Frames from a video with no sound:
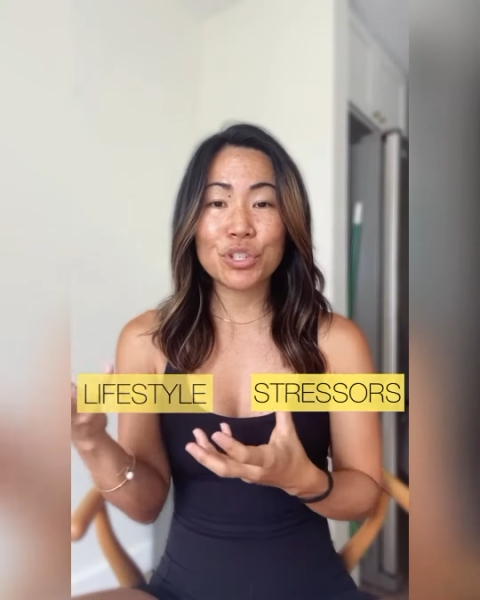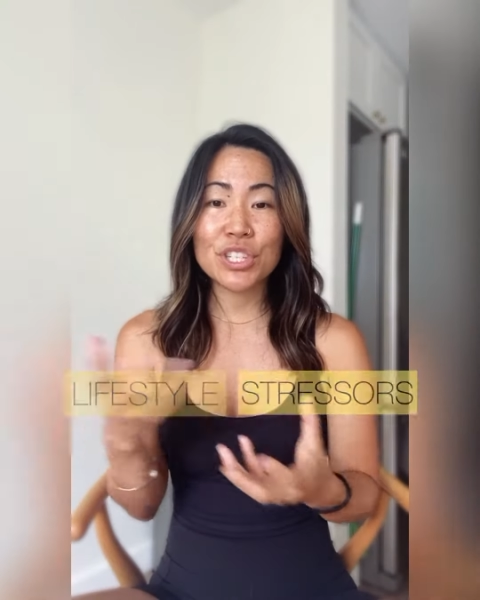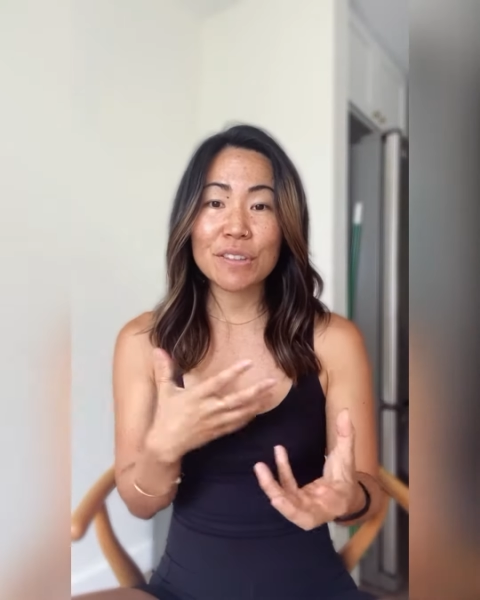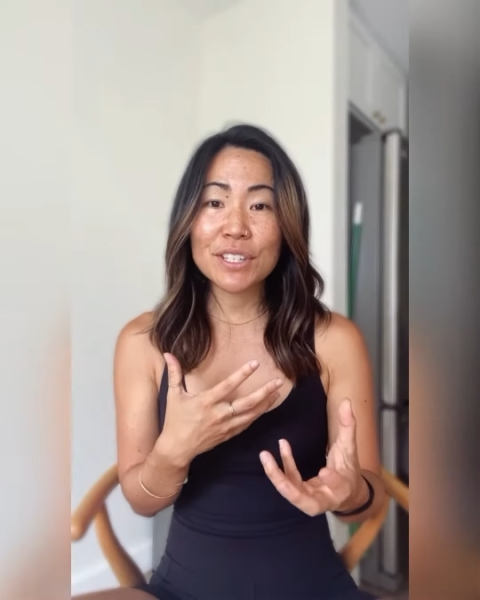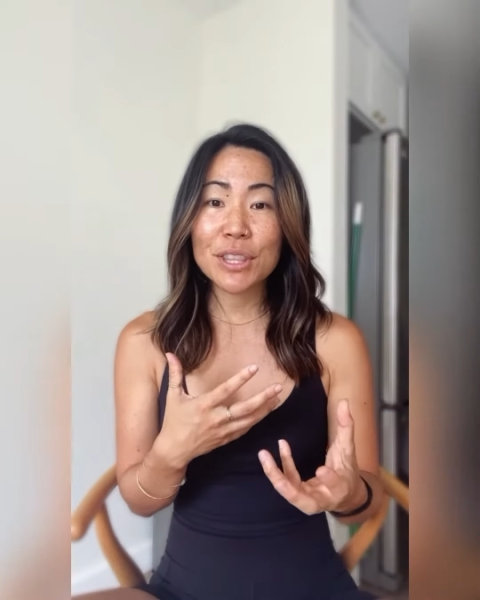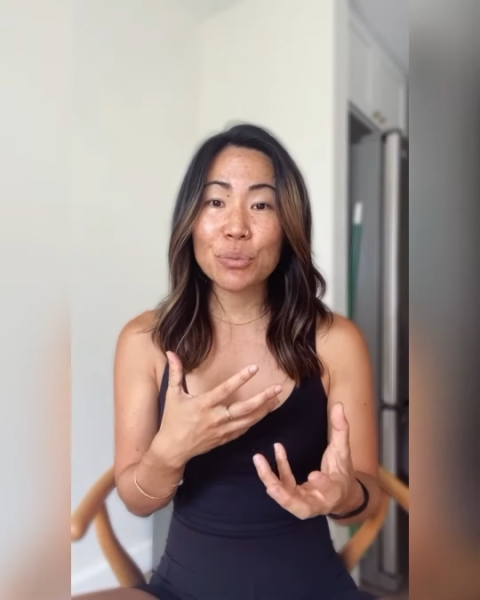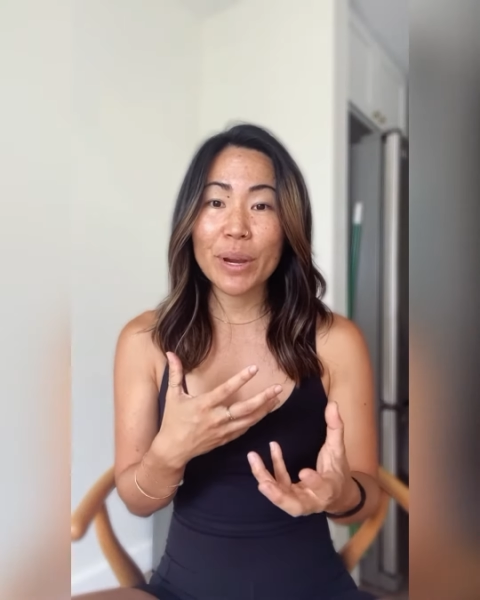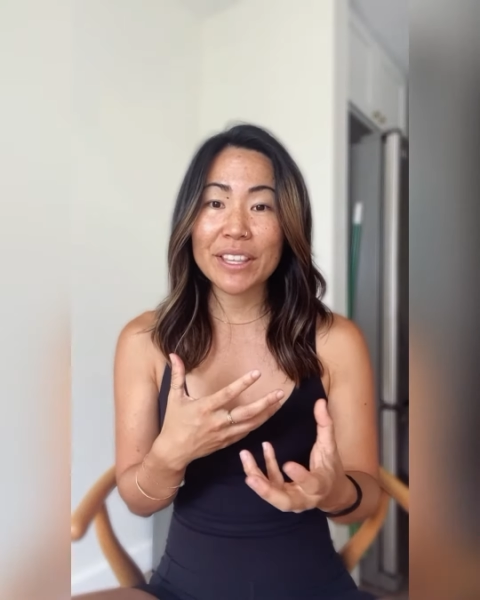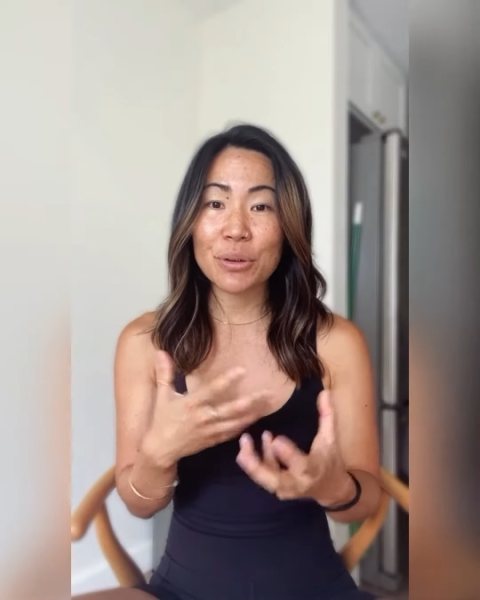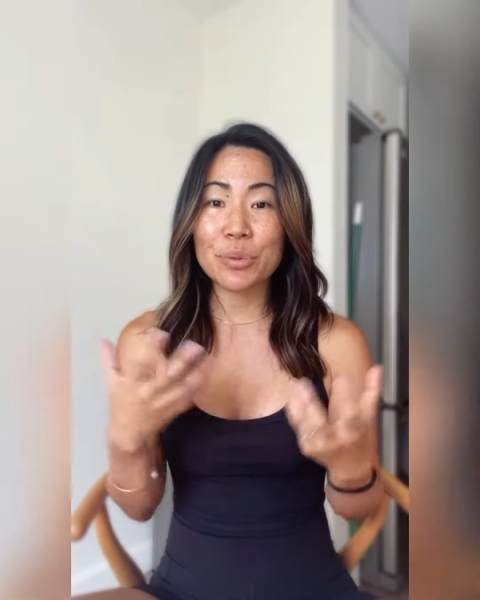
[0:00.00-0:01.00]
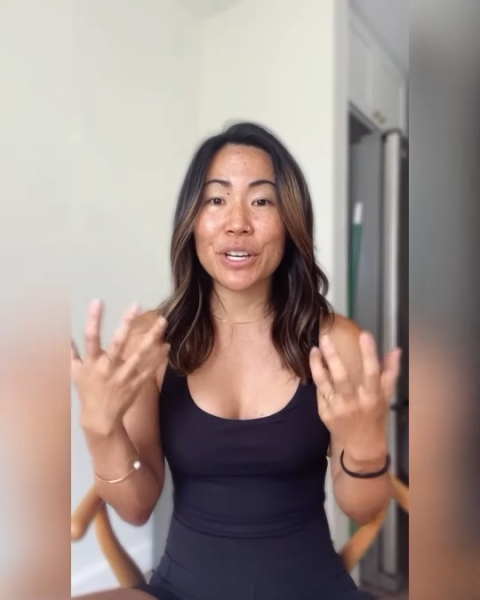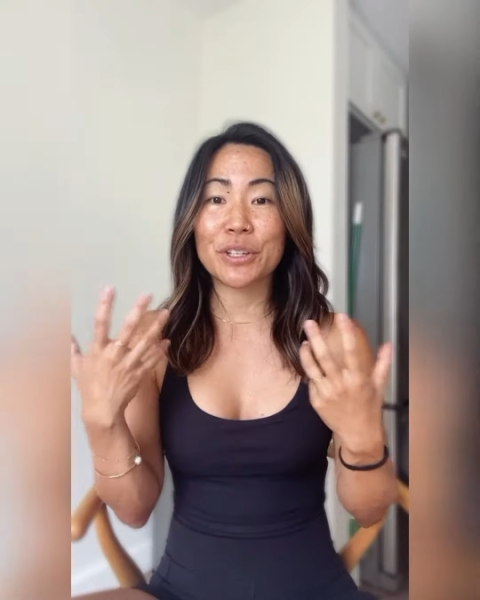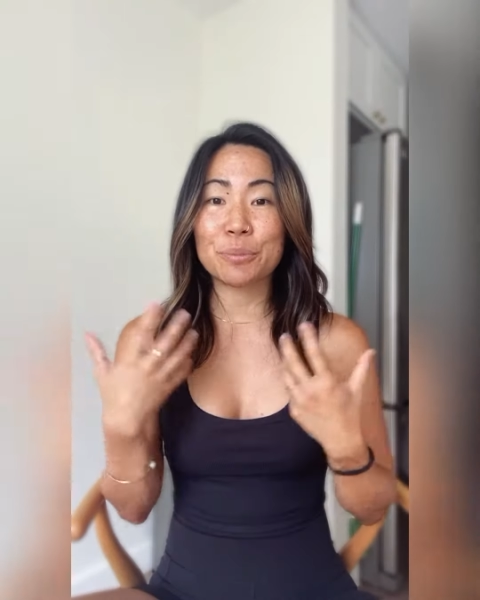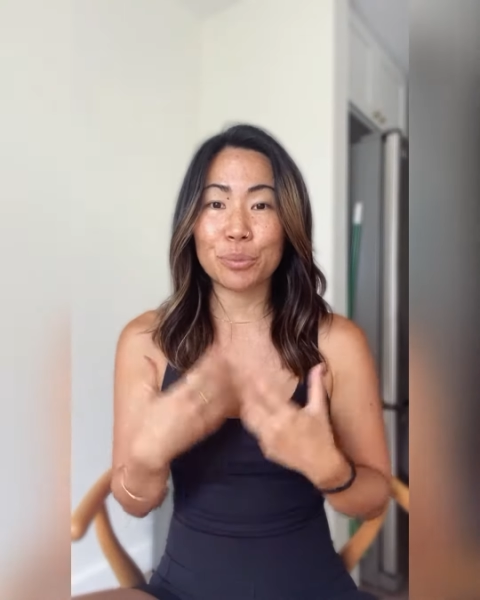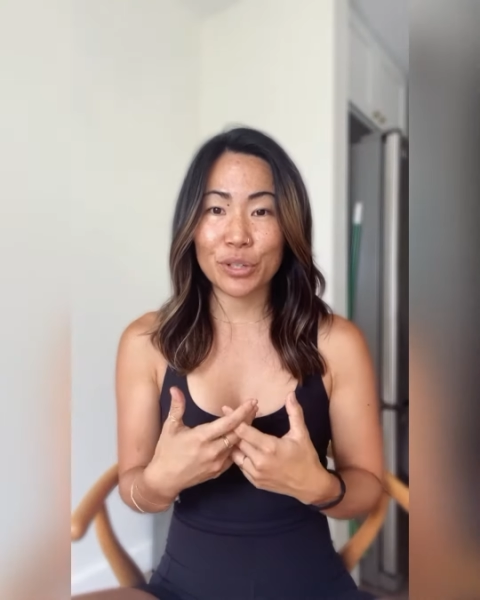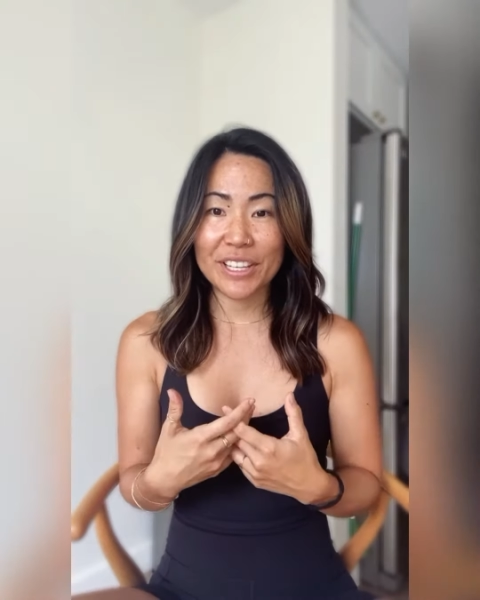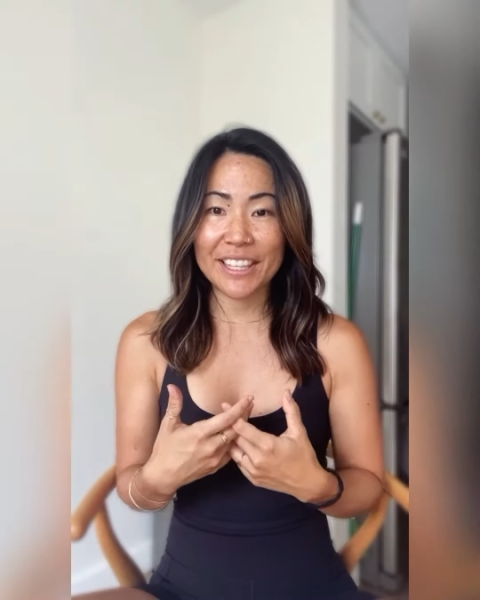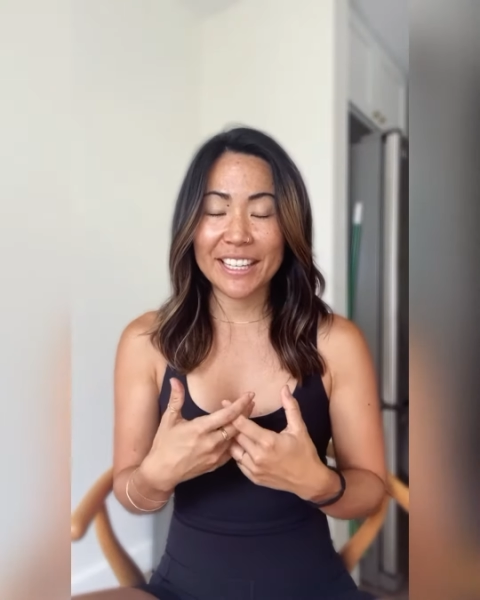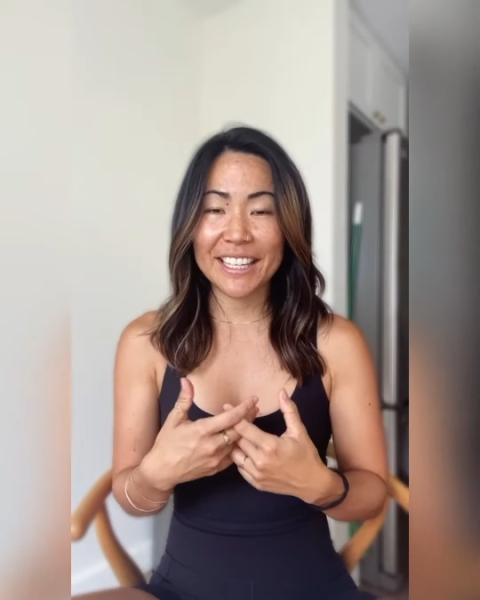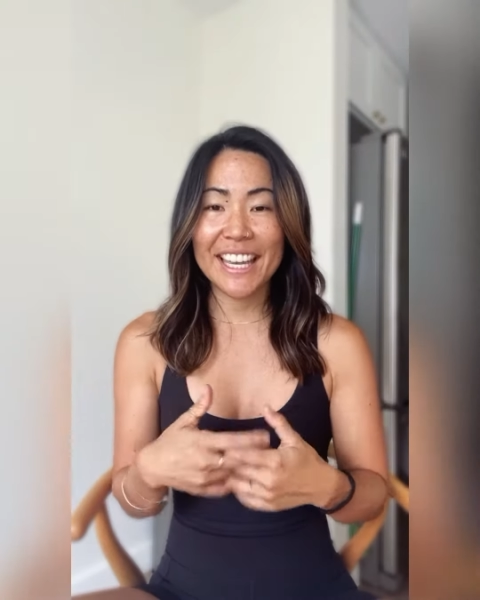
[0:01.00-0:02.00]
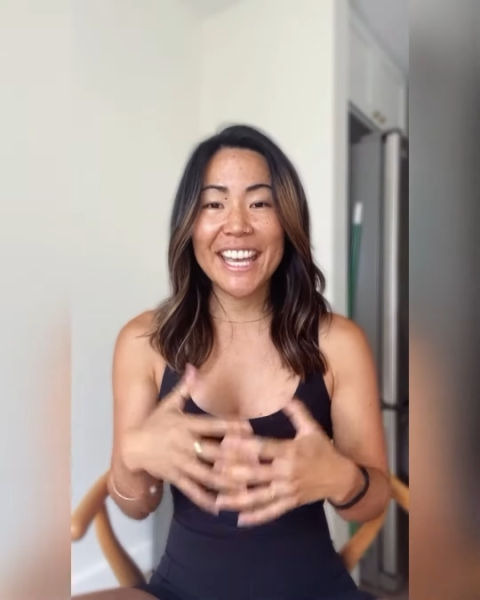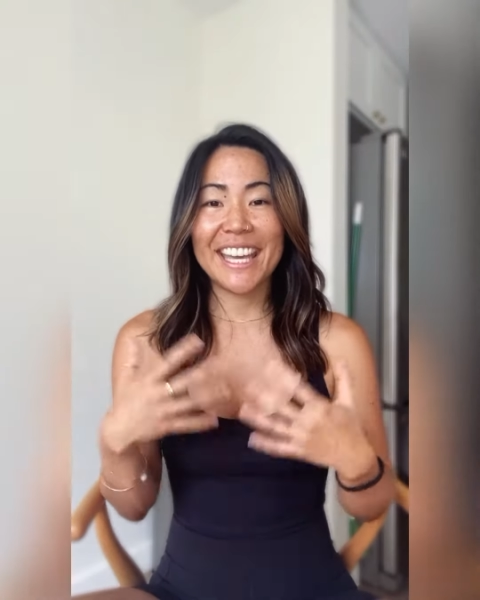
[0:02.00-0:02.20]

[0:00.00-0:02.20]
shift the way that we are breathing,